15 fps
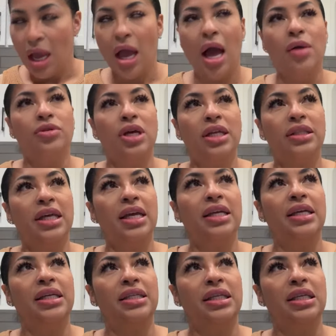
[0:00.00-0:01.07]
I'm trying to
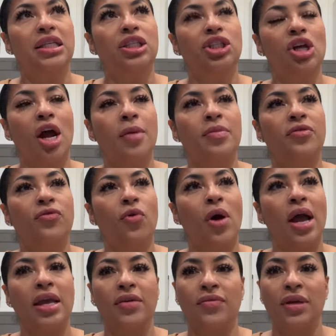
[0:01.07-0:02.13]
think, did it start before
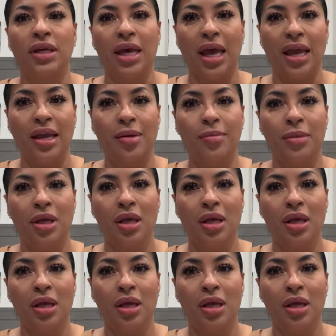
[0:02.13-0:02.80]
I even came?